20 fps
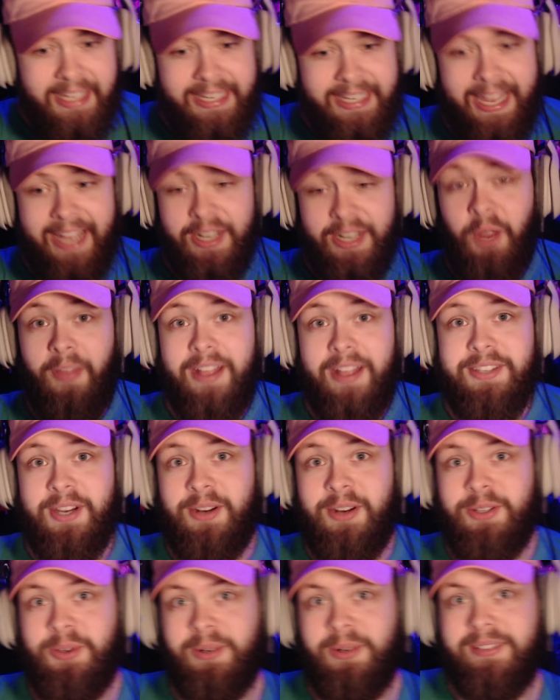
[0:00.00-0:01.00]
Yeah, no, that's
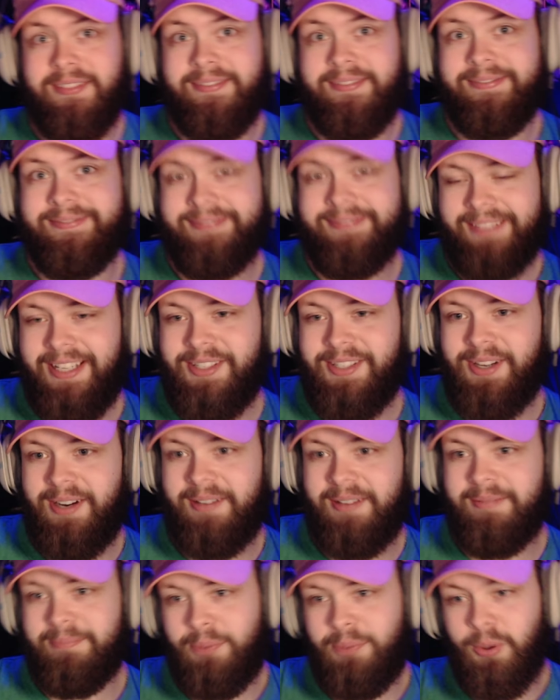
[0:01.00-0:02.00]
her, Jordan. That's
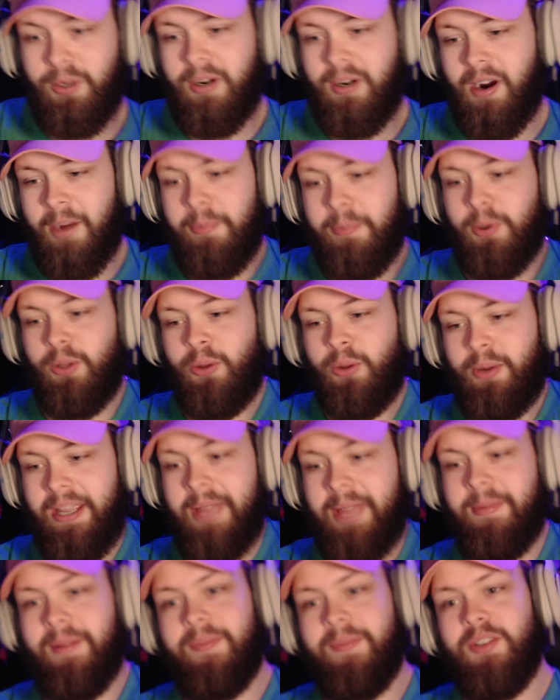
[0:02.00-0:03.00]
her. Our poor little
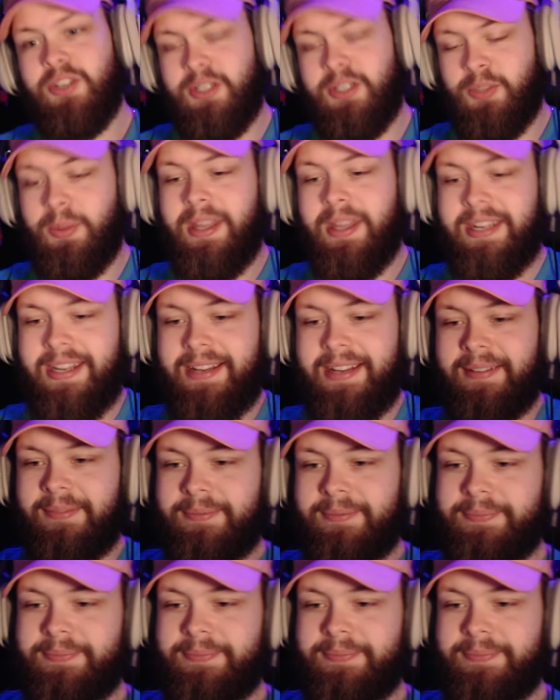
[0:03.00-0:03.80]
Emma. She's the one that did it.